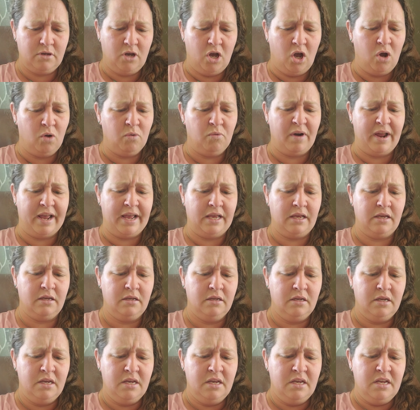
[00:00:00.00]
All right,
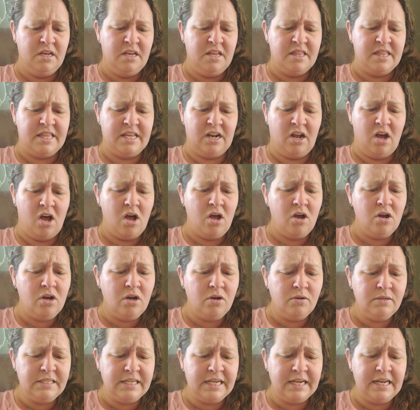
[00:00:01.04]
then I'll
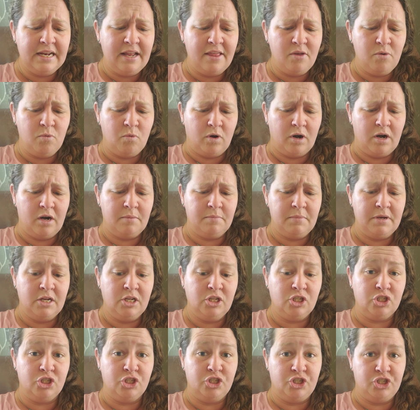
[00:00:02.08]
go dig another worm
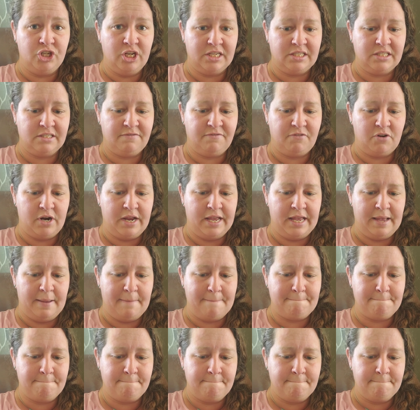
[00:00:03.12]
just for
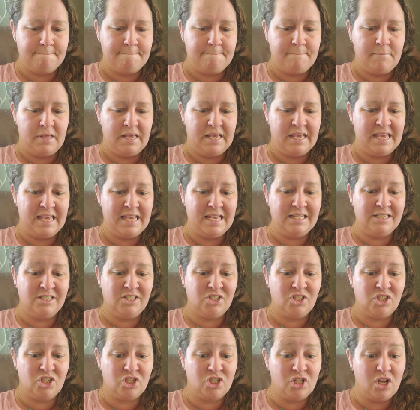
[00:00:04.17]
him. He's
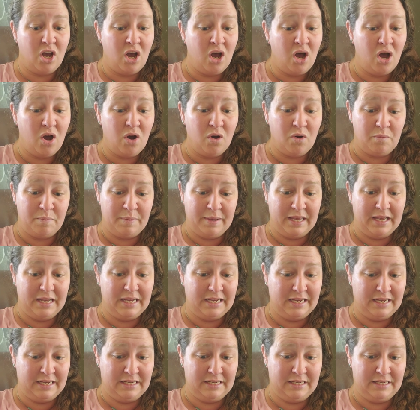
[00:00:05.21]
so
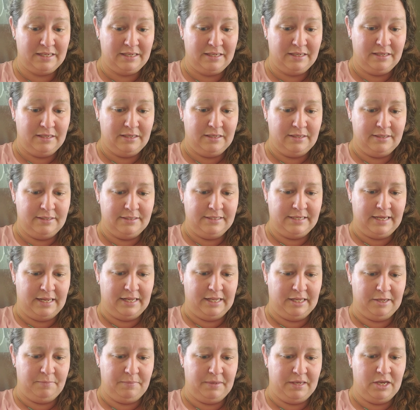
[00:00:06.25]
big,
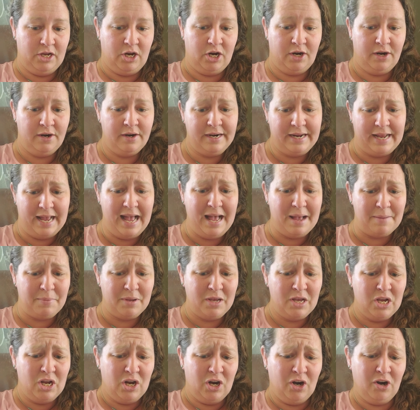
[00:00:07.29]
telling me, hurry up,
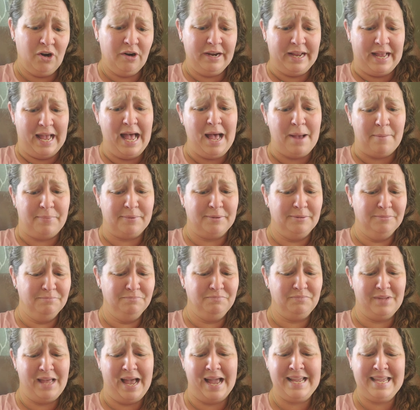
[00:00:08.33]
hurry up.
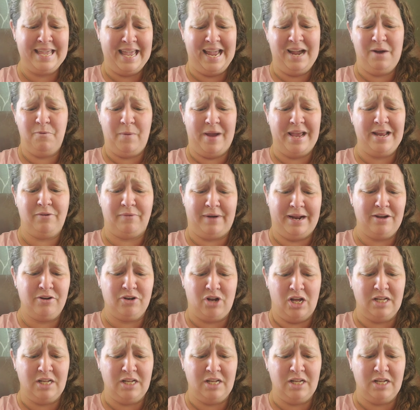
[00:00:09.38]
I can't wait around